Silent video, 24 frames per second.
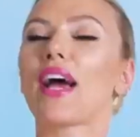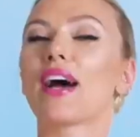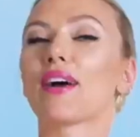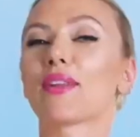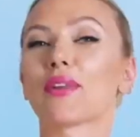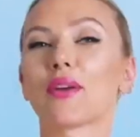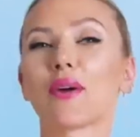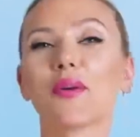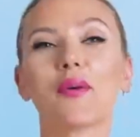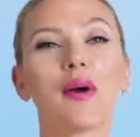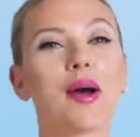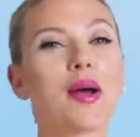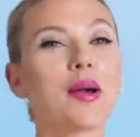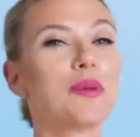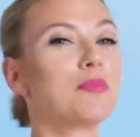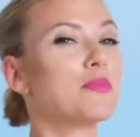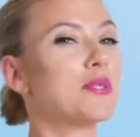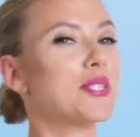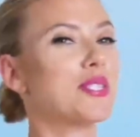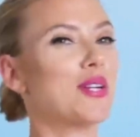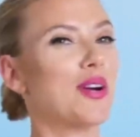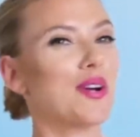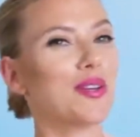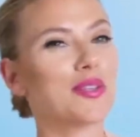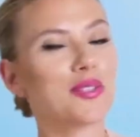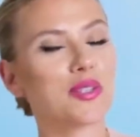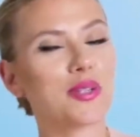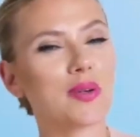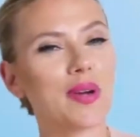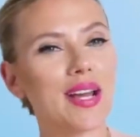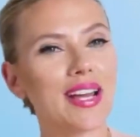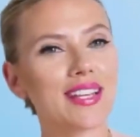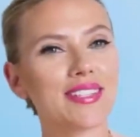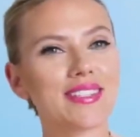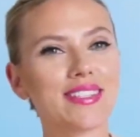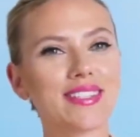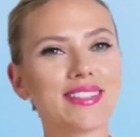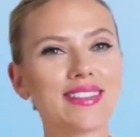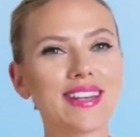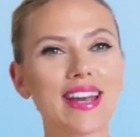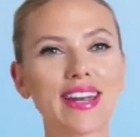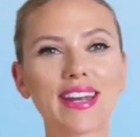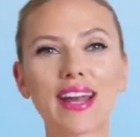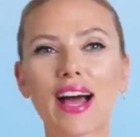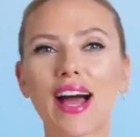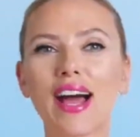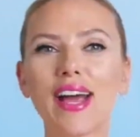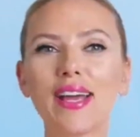had small roles in various
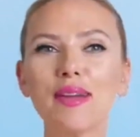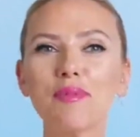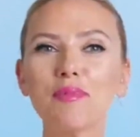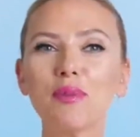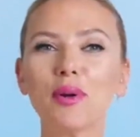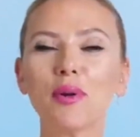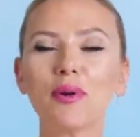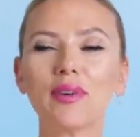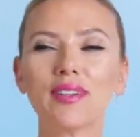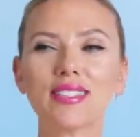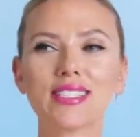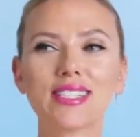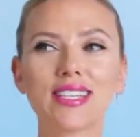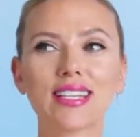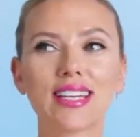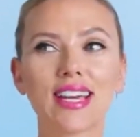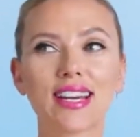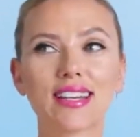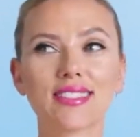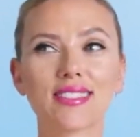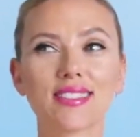movies. During the